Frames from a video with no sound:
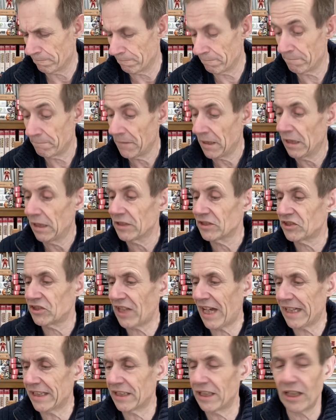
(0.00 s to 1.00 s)
Hmm.
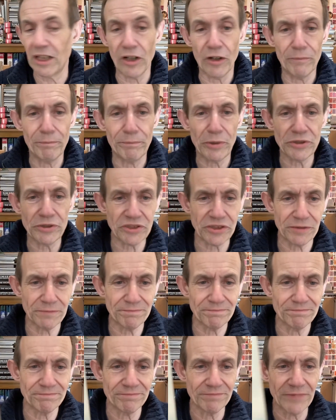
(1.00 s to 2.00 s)
Sandler of
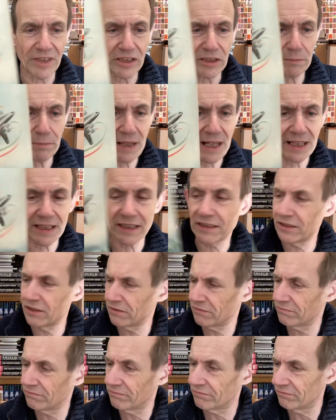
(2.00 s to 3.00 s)
Boston. The back.
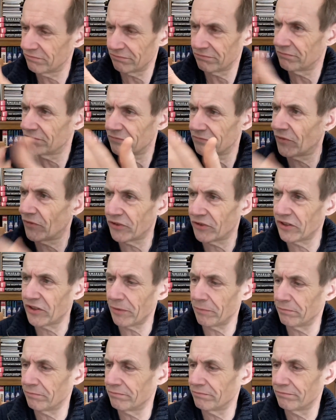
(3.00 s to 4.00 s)
Obviously,
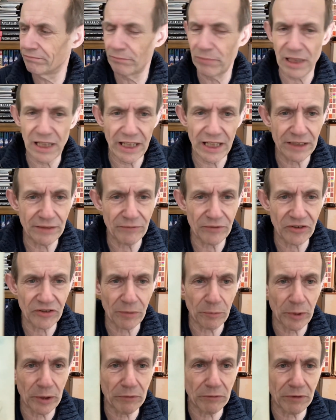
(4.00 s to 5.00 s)
some plane for
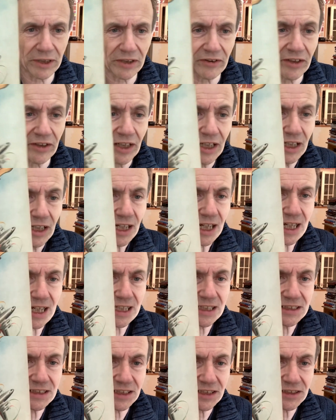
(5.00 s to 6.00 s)
some weird reason,
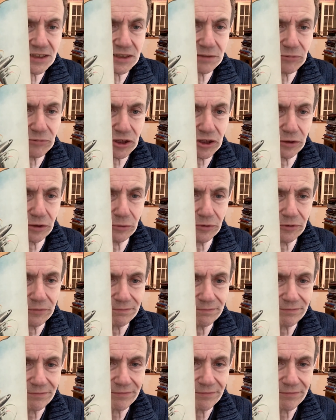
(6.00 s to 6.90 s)
and some shoes.